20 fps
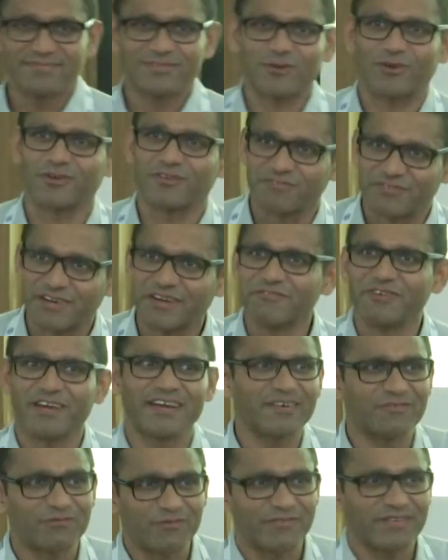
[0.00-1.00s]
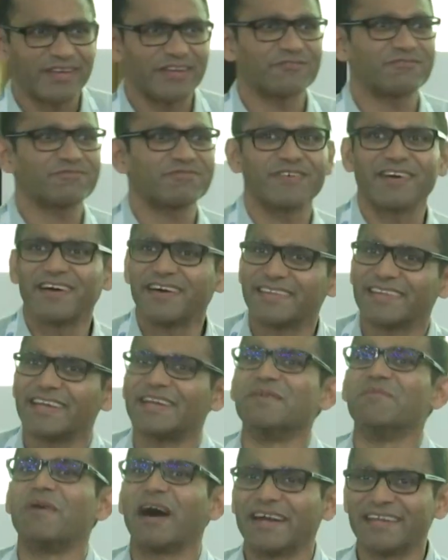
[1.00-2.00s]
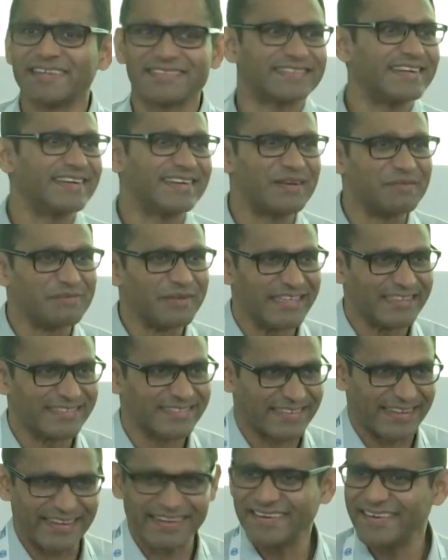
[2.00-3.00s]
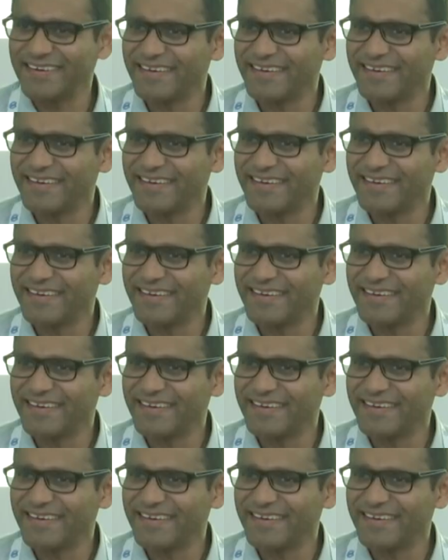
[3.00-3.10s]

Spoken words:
sort of trivial if the demand is deterministic,